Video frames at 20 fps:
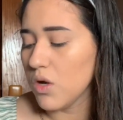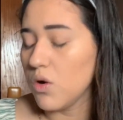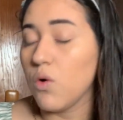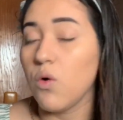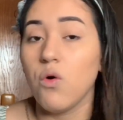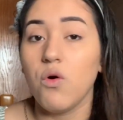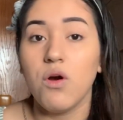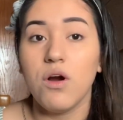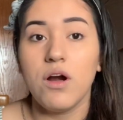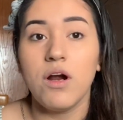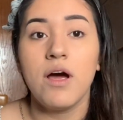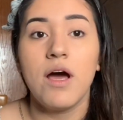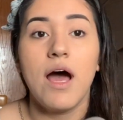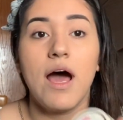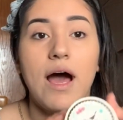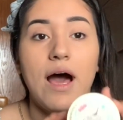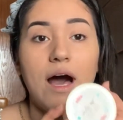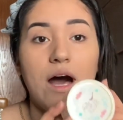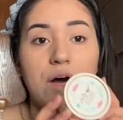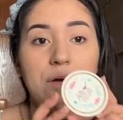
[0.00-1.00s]
or
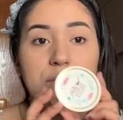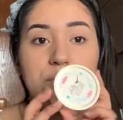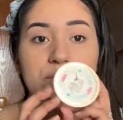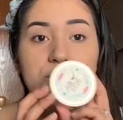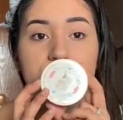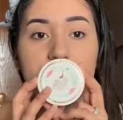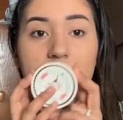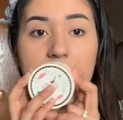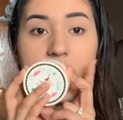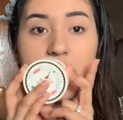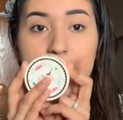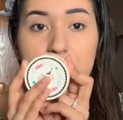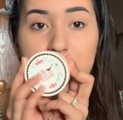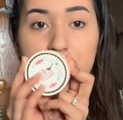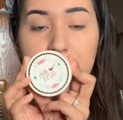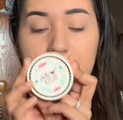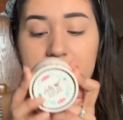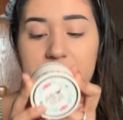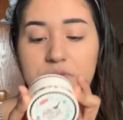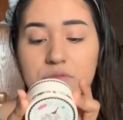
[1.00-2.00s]
I'll use the
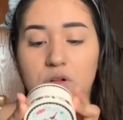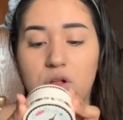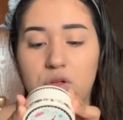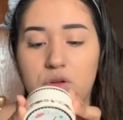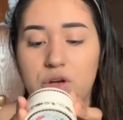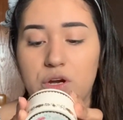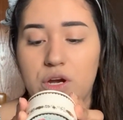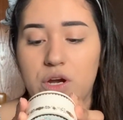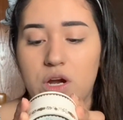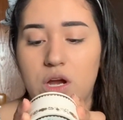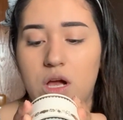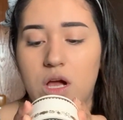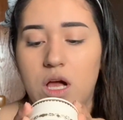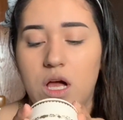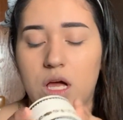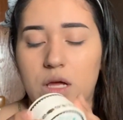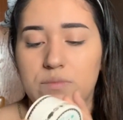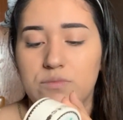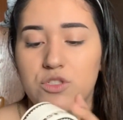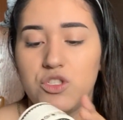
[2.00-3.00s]
Pretty Vulgar
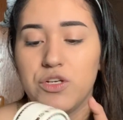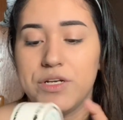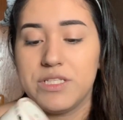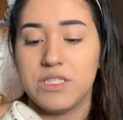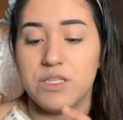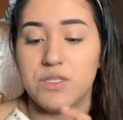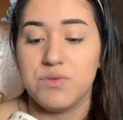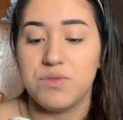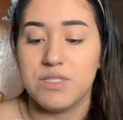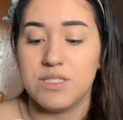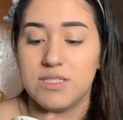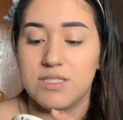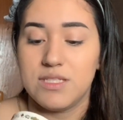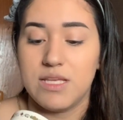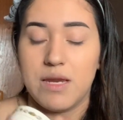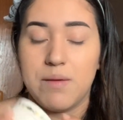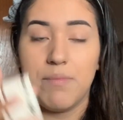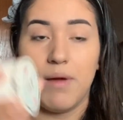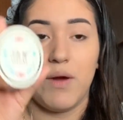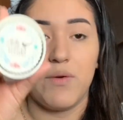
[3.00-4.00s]
translucent
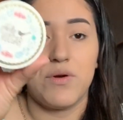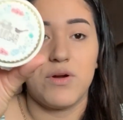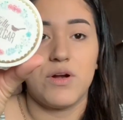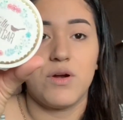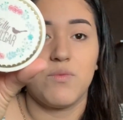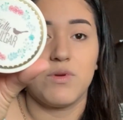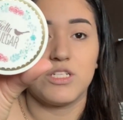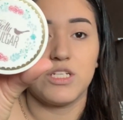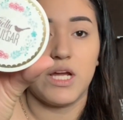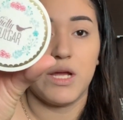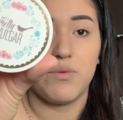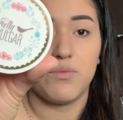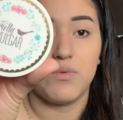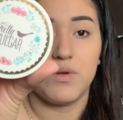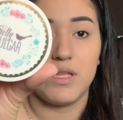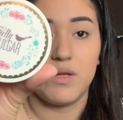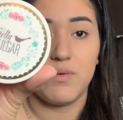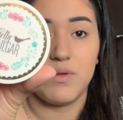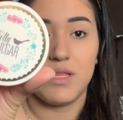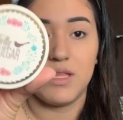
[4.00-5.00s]
setting powder, which I
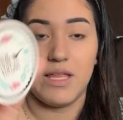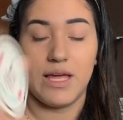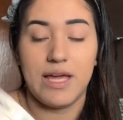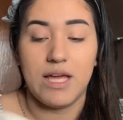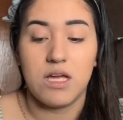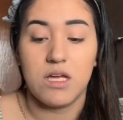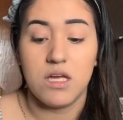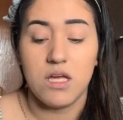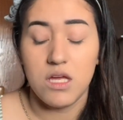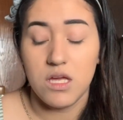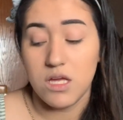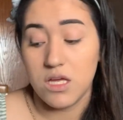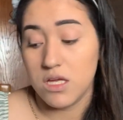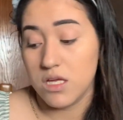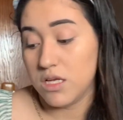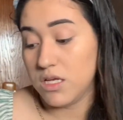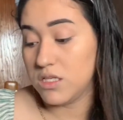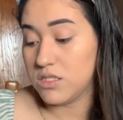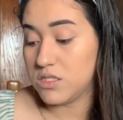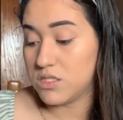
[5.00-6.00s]
really like.
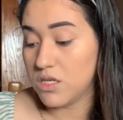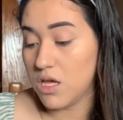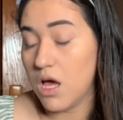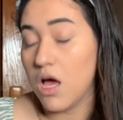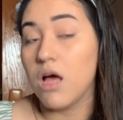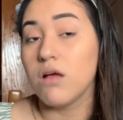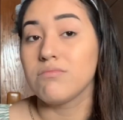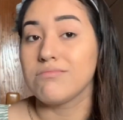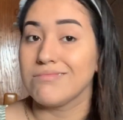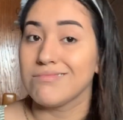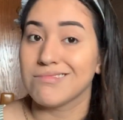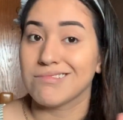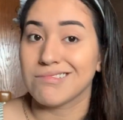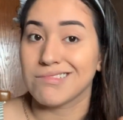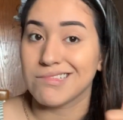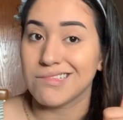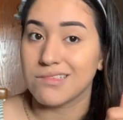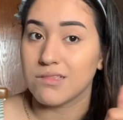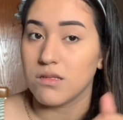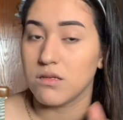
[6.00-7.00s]
It's
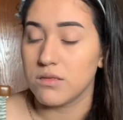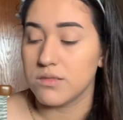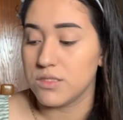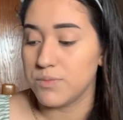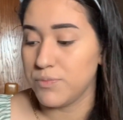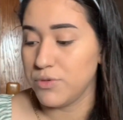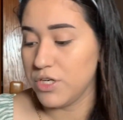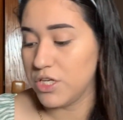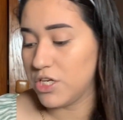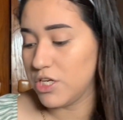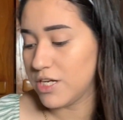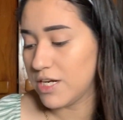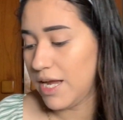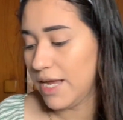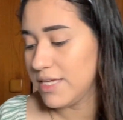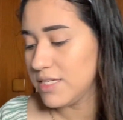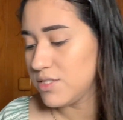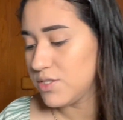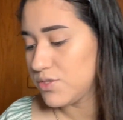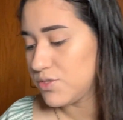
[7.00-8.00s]
pretty good,
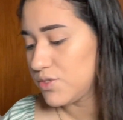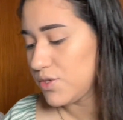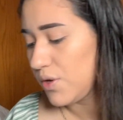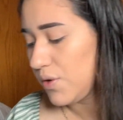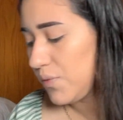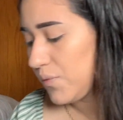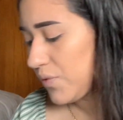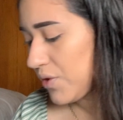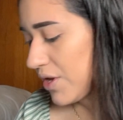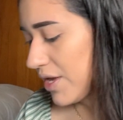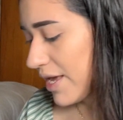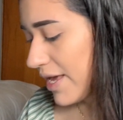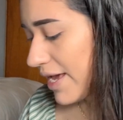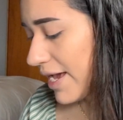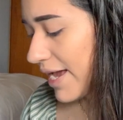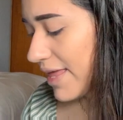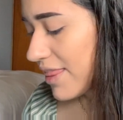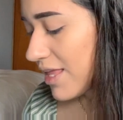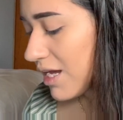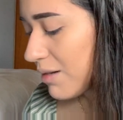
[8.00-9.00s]
guys. So
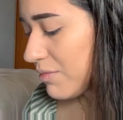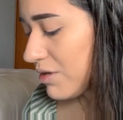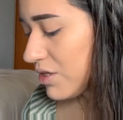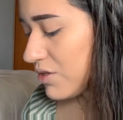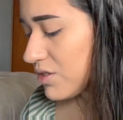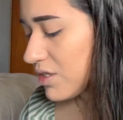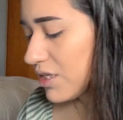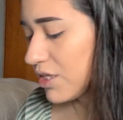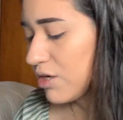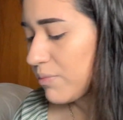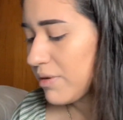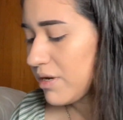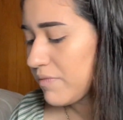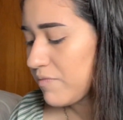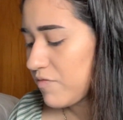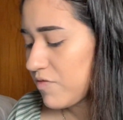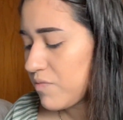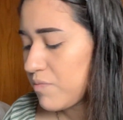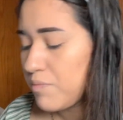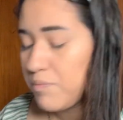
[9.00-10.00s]
I think I'm gonna use a little bit
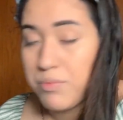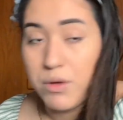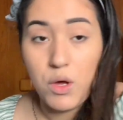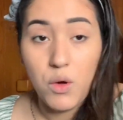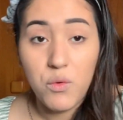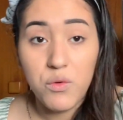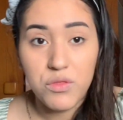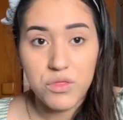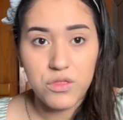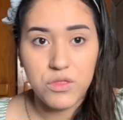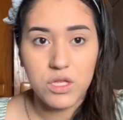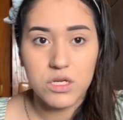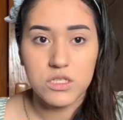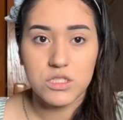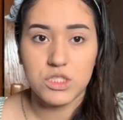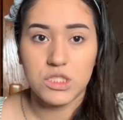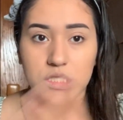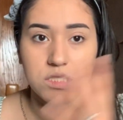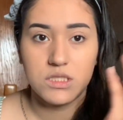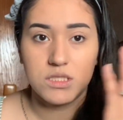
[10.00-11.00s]
of both
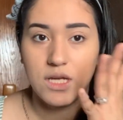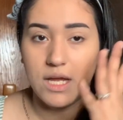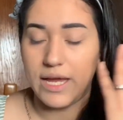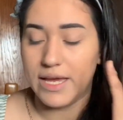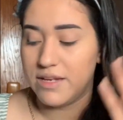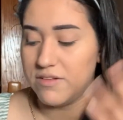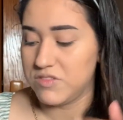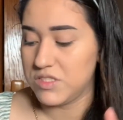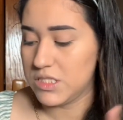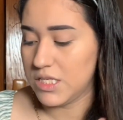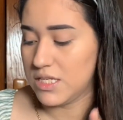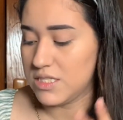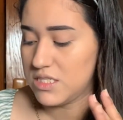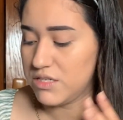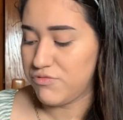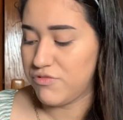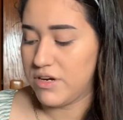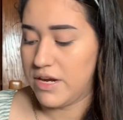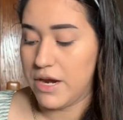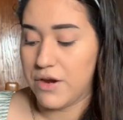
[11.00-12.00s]
just to kind of set
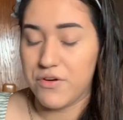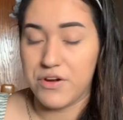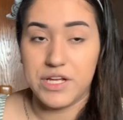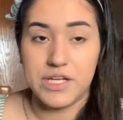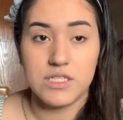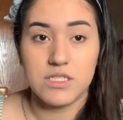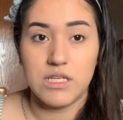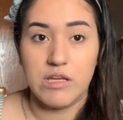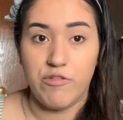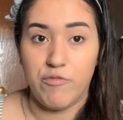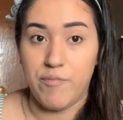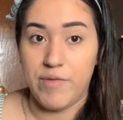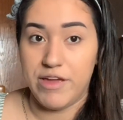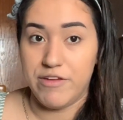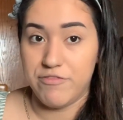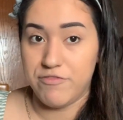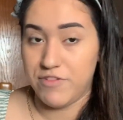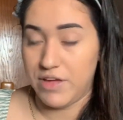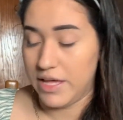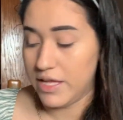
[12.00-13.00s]
different areas of my
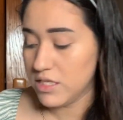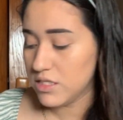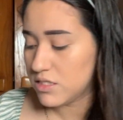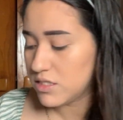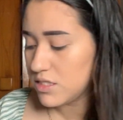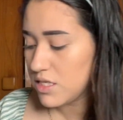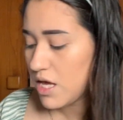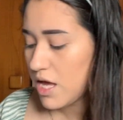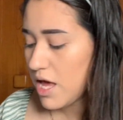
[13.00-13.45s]
face.